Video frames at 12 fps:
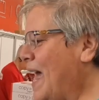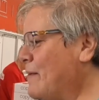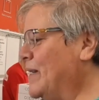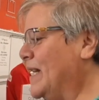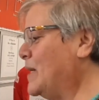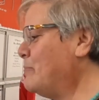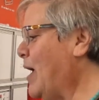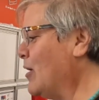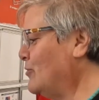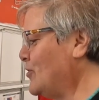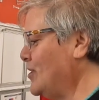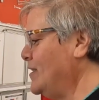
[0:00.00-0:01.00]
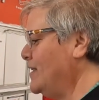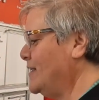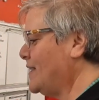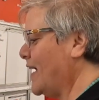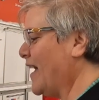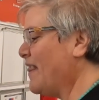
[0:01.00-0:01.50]
laminating
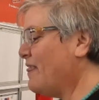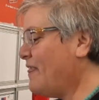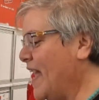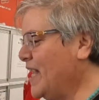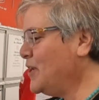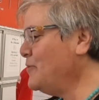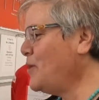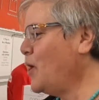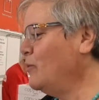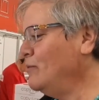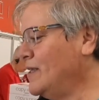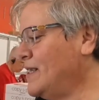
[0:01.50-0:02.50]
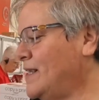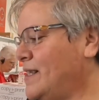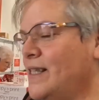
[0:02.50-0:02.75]
pouches. I got thank you notes.